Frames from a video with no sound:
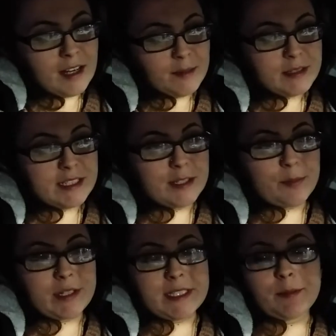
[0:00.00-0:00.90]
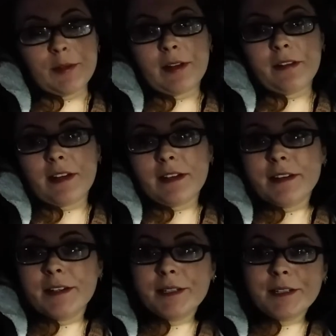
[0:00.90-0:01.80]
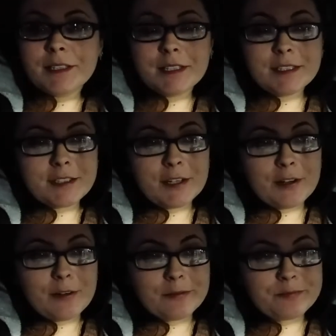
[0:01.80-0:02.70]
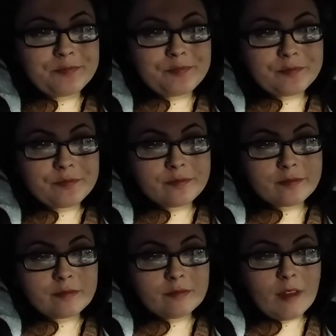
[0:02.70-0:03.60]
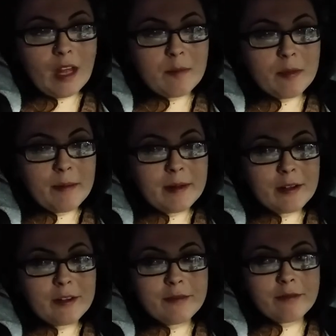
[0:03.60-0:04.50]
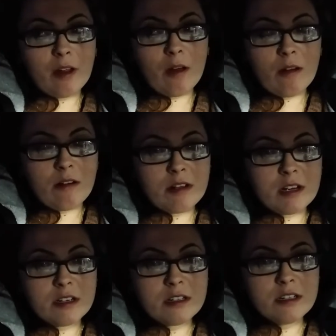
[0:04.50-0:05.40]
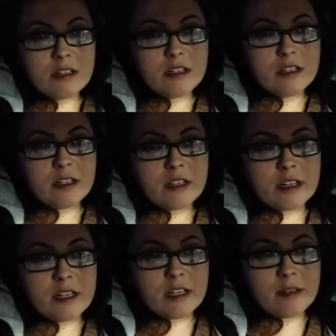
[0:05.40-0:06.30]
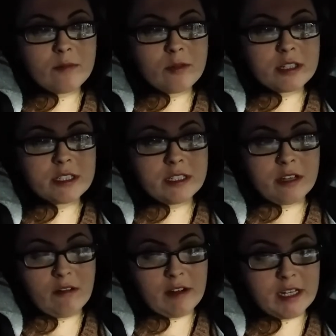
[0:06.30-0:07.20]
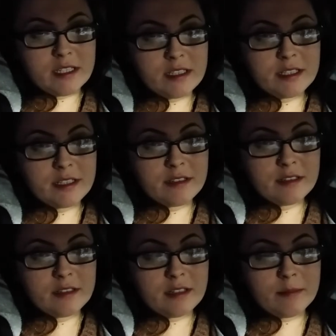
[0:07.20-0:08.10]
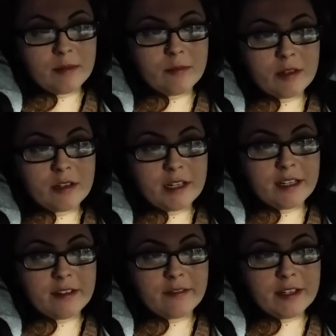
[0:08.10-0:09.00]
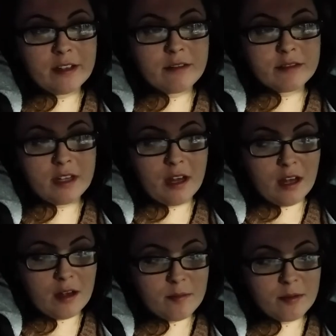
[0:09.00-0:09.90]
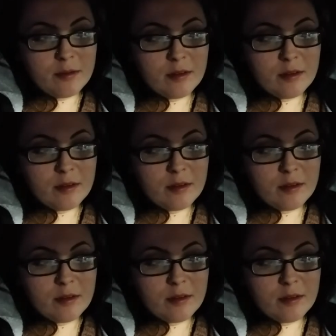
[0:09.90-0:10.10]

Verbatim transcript: I'm just in a depressing mood, I think. So, I'm probably not going to vlog anymore tonight. I'm going to work on getting videos up.